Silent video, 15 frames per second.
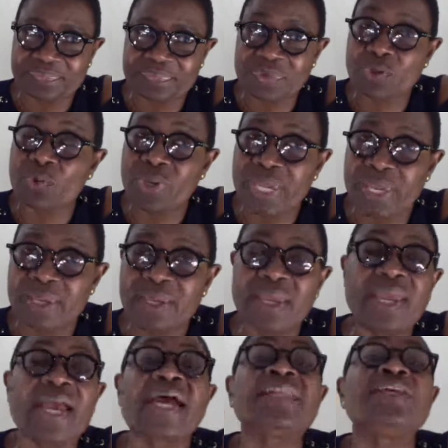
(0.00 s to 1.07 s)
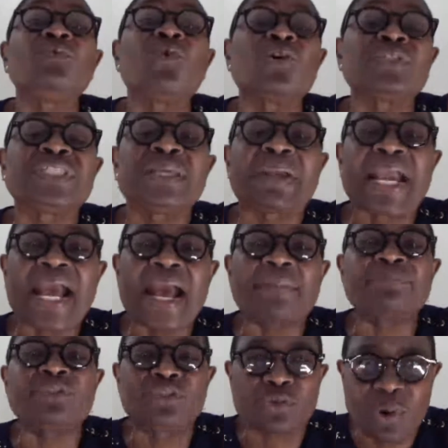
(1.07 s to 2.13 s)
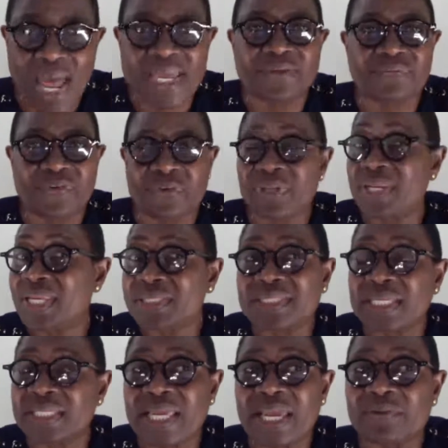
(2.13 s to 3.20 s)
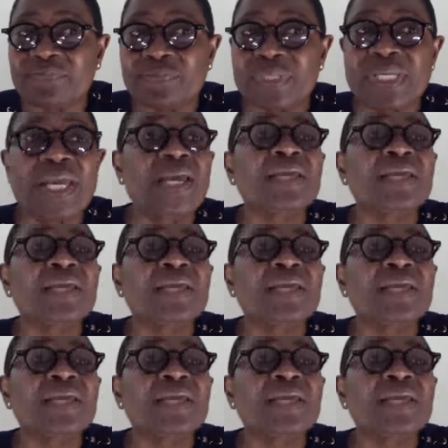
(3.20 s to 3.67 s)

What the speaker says: Okay, and he was a cab driver. Listen carefully.